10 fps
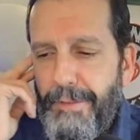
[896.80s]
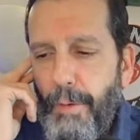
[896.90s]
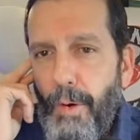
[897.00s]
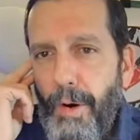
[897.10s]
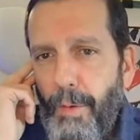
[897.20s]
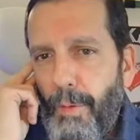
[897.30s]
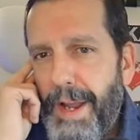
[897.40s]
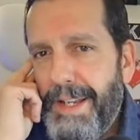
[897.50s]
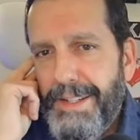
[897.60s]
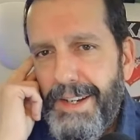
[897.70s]
four
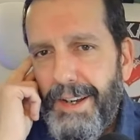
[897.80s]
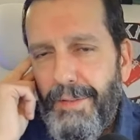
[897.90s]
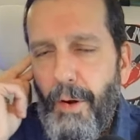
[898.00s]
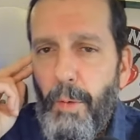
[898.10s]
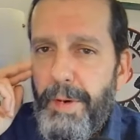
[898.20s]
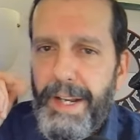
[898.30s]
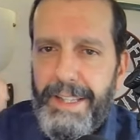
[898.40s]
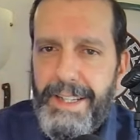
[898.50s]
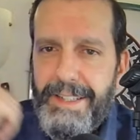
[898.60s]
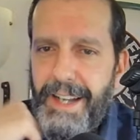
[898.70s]
ways of
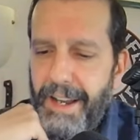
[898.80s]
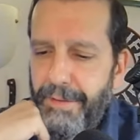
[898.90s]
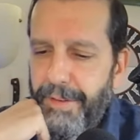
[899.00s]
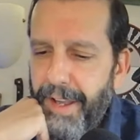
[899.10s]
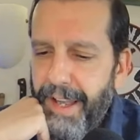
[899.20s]
opening this knife.